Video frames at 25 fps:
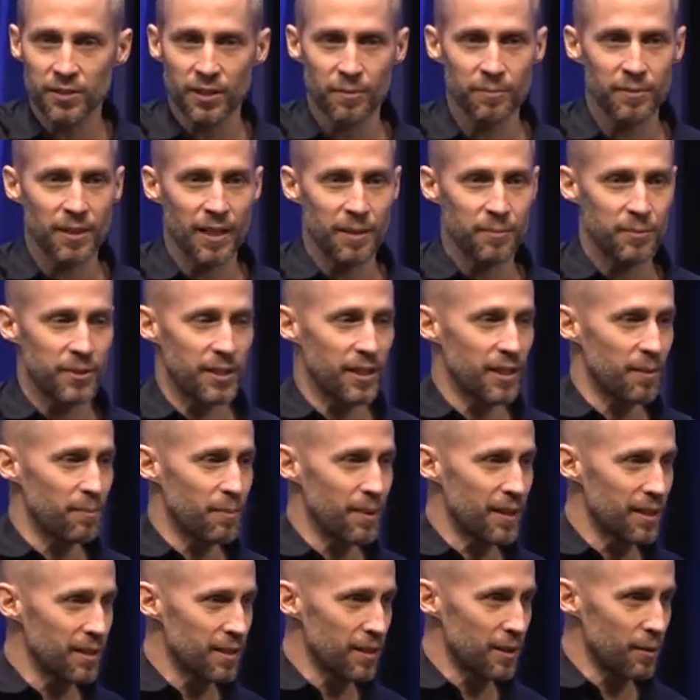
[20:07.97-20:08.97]
Sometimes she can
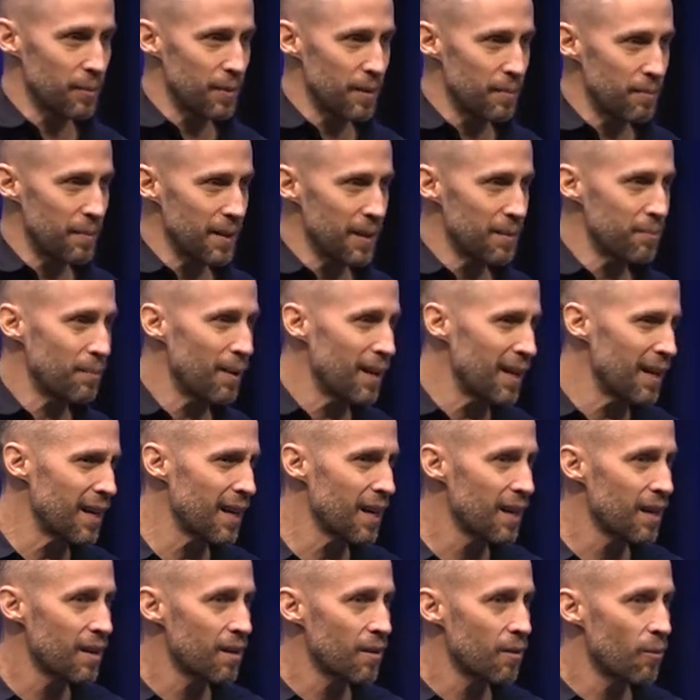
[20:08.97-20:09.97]
be a little bit mean, but